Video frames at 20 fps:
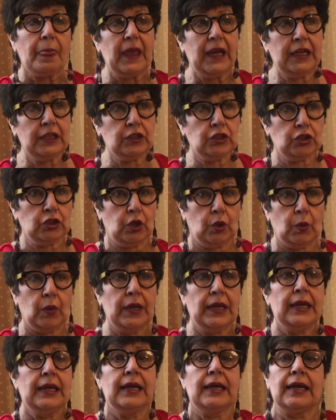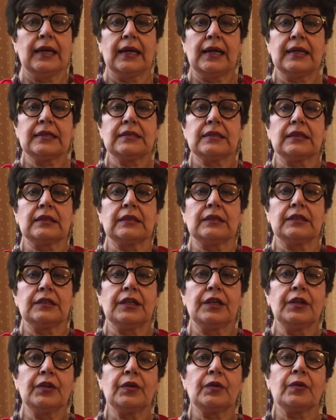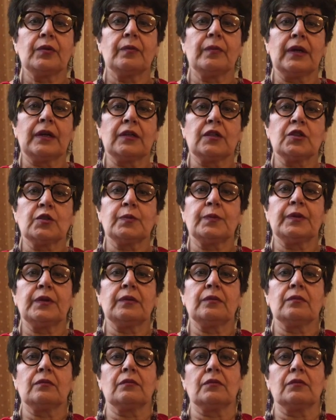And so as it continued, my husband